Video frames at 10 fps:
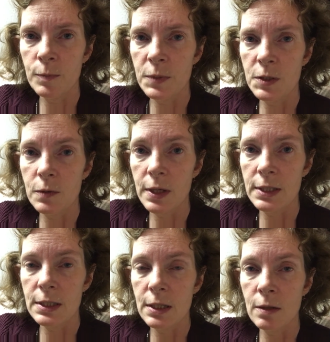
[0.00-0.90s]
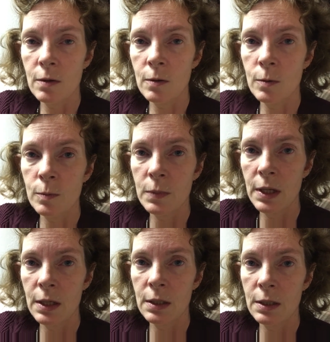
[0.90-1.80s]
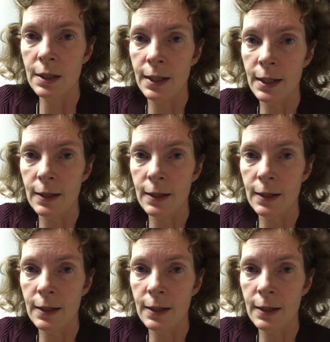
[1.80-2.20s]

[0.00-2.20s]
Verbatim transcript: So I stayed home and knit